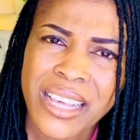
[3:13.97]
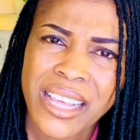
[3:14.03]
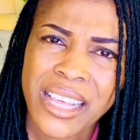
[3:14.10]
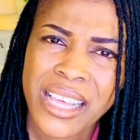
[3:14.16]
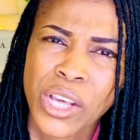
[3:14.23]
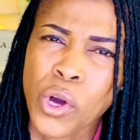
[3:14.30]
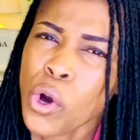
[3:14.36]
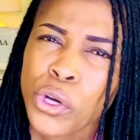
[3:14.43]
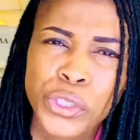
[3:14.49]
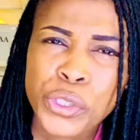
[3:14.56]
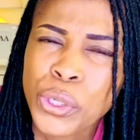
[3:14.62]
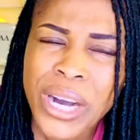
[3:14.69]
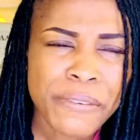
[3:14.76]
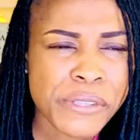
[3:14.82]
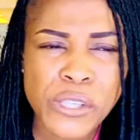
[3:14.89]
God, you
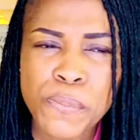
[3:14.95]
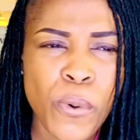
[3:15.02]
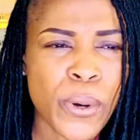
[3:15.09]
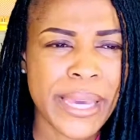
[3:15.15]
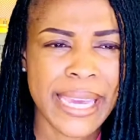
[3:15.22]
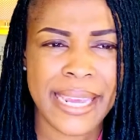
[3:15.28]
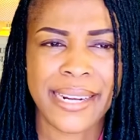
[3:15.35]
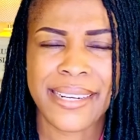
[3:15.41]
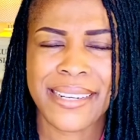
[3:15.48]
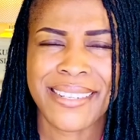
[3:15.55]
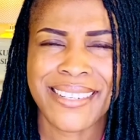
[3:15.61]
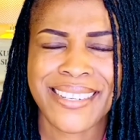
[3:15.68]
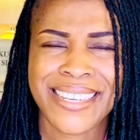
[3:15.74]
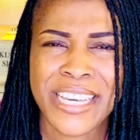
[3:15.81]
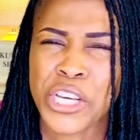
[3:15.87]
have spoken.
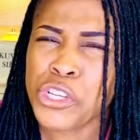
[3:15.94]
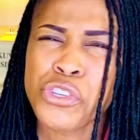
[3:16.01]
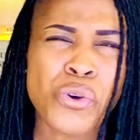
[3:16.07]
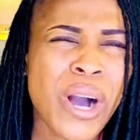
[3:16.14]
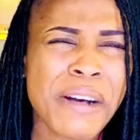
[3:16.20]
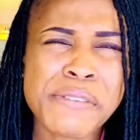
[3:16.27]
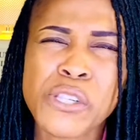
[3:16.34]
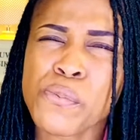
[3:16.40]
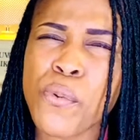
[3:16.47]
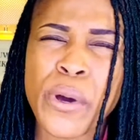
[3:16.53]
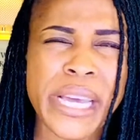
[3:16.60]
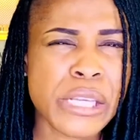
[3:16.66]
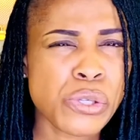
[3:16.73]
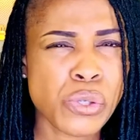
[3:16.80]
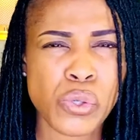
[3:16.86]
You have
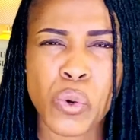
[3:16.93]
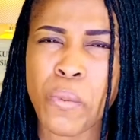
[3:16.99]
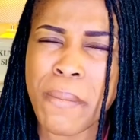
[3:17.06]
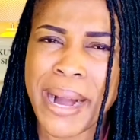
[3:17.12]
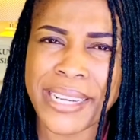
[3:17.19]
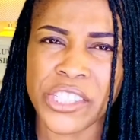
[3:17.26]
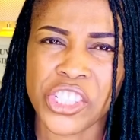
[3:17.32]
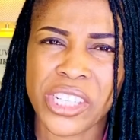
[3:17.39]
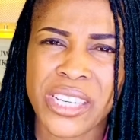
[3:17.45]
spoken so much.